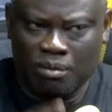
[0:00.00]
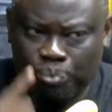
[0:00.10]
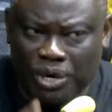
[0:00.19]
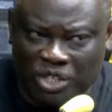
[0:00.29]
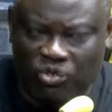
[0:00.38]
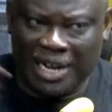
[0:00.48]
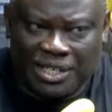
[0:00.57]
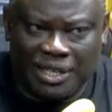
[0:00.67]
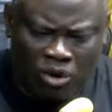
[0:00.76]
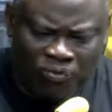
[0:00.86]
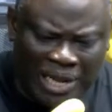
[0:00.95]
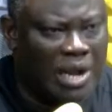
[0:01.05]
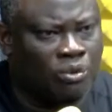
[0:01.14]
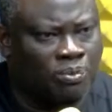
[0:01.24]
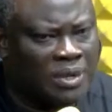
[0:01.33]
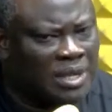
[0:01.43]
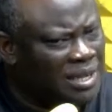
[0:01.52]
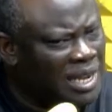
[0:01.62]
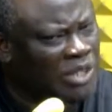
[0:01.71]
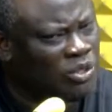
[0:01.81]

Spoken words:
It's also one of Nigeria. Fight for good. Let us